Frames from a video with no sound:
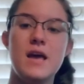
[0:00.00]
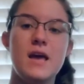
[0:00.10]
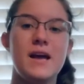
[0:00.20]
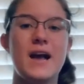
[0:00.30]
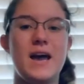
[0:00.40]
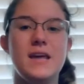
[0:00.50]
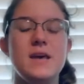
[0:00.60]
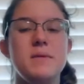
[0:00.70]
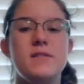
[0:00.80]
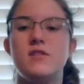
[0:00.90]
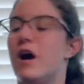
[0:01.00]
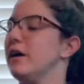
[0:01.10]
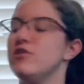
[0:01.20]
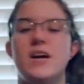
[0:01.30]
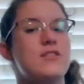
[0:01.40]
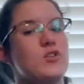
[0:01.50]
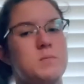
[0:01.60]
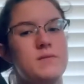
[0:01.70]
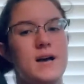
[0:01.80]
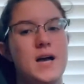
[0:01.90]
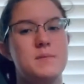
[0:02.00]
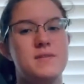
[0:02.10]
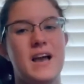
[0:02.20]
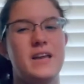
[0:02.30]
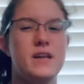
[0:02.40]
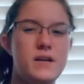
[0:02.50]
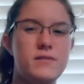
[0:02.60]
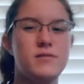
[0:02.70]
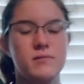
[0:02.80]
It kind of gave me Stalking Jack the Ripper vibes, kind of.